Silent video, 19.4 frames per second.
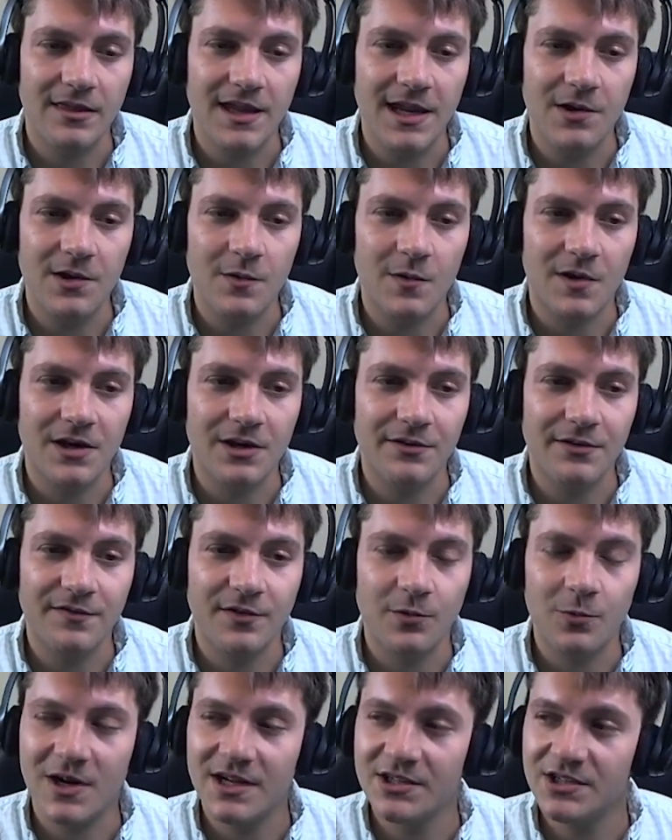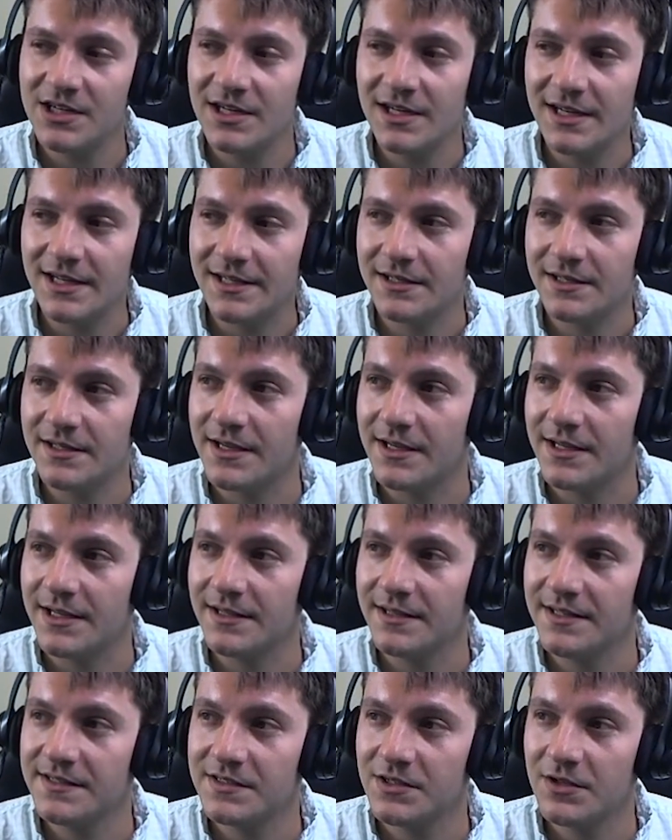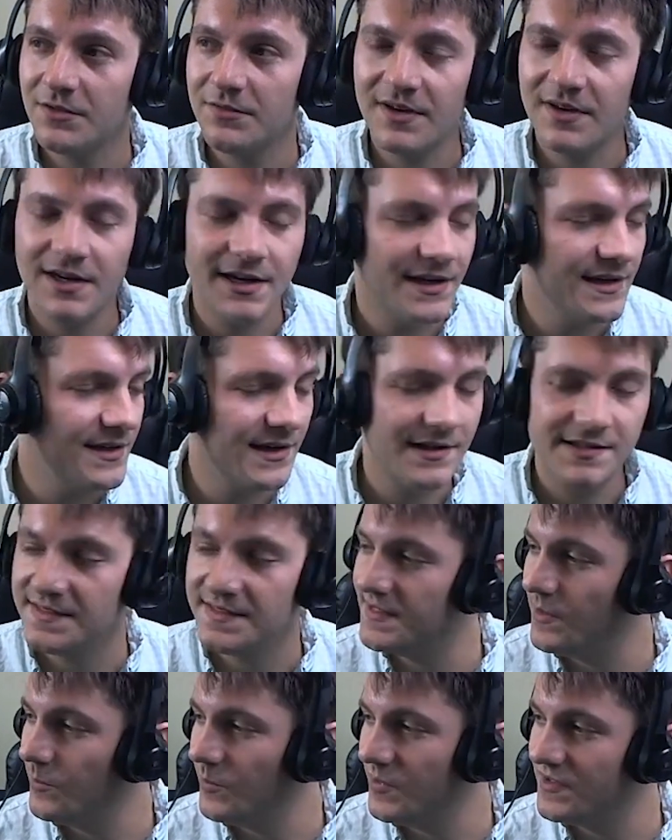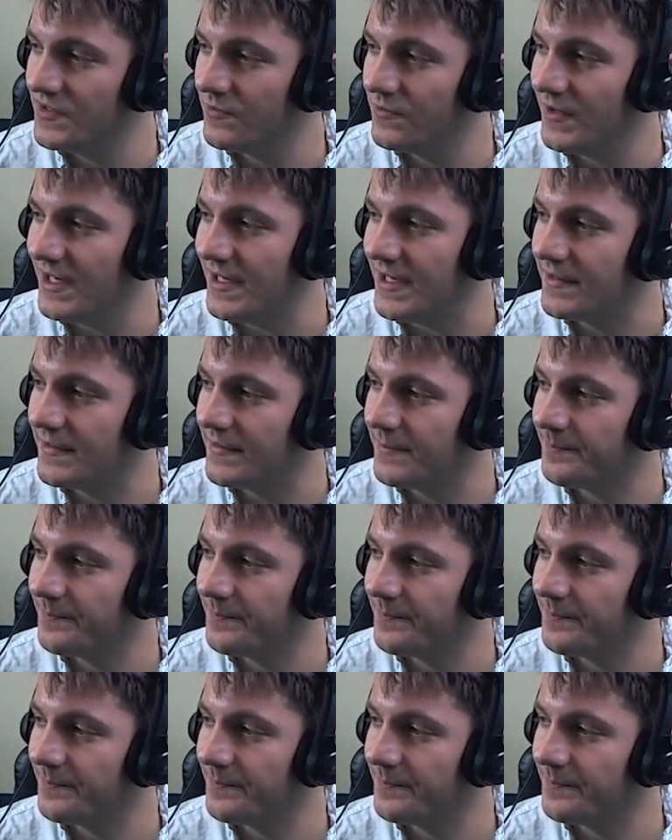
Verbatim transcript: Thank you all for watching, and uh, let's go find someone to raid.